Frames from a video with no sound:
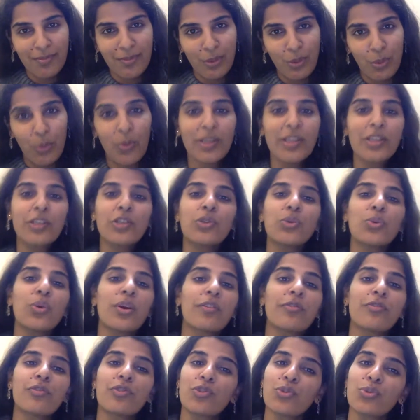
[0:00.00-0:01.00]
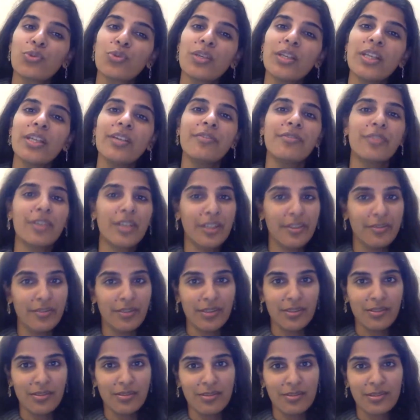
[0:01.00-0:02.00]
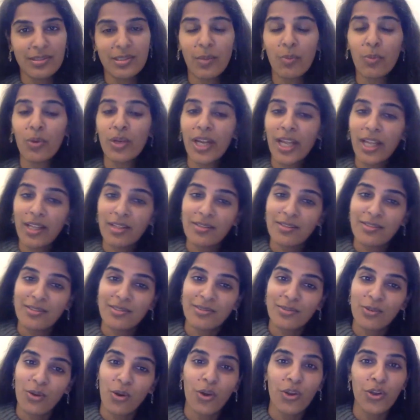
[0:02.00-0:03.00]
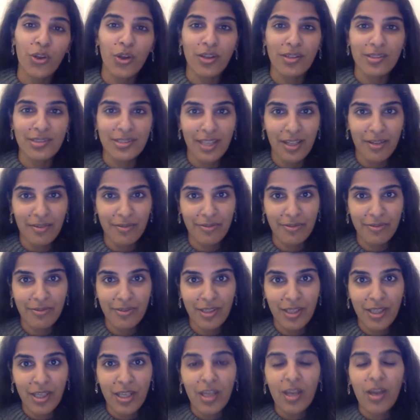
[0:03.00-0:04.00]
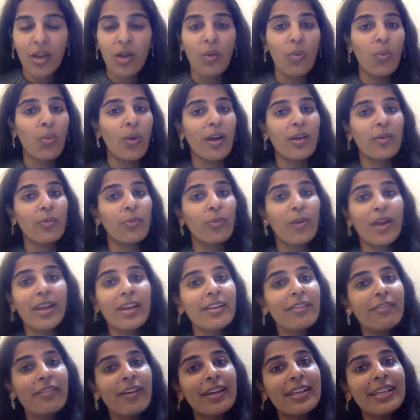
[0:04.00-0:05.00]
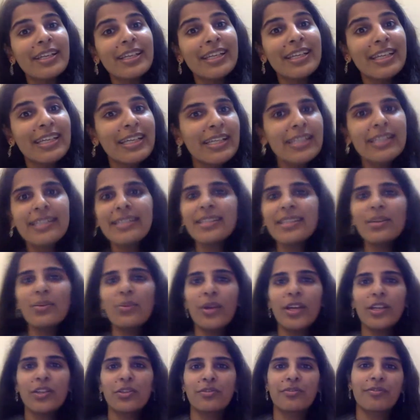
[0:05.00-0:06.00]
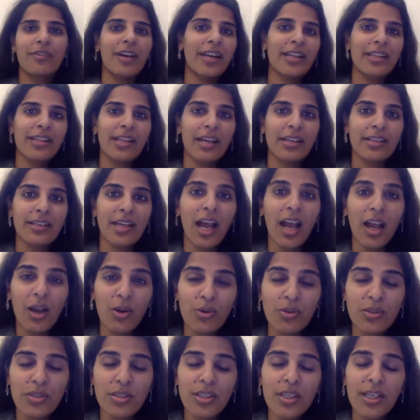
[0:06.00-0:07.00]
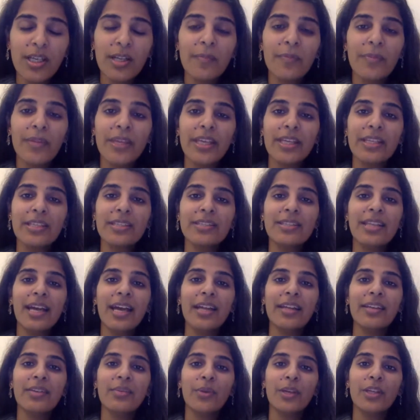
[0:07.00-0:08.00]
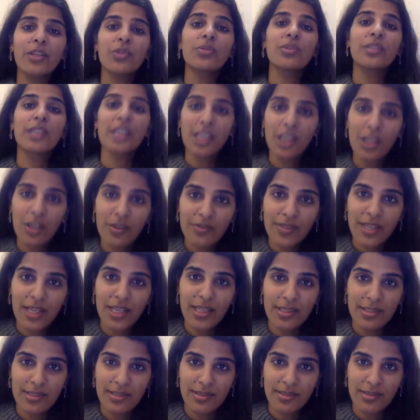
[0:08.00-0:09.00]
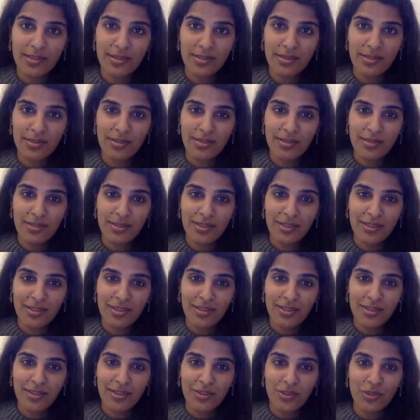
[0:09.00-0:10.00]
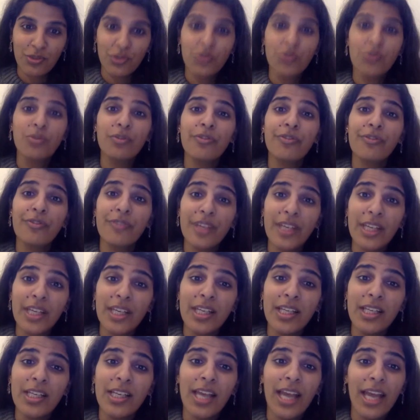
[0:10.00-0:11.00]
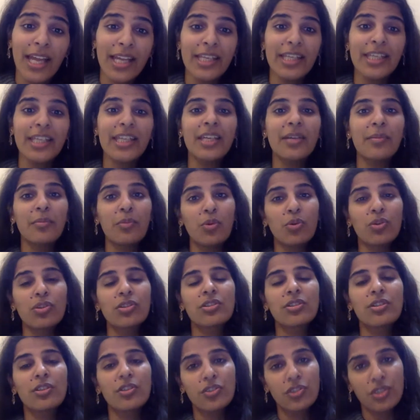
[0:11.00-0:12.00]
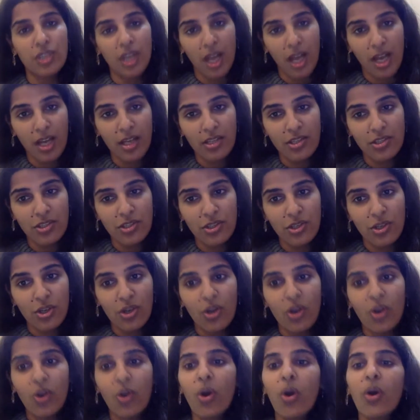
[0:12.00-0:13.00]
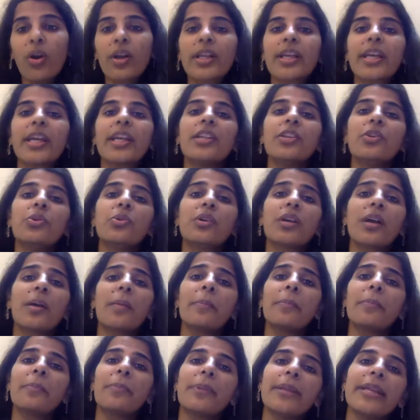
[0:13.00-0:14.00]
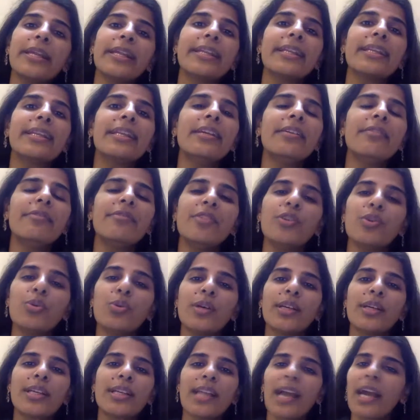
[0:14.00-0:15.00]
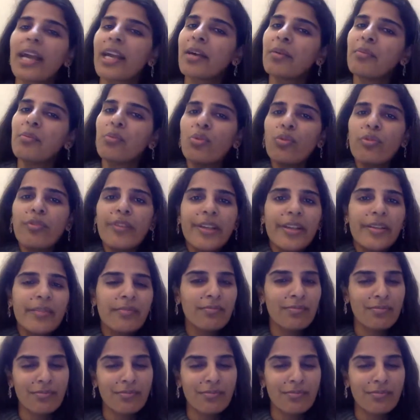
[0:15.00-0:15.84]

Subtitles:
whether you have truly forgiven someone else or yourself. One very, very easy way to find that out is that when you think of that incident, do you feel any emotional charge, or can you completely view it like a movie?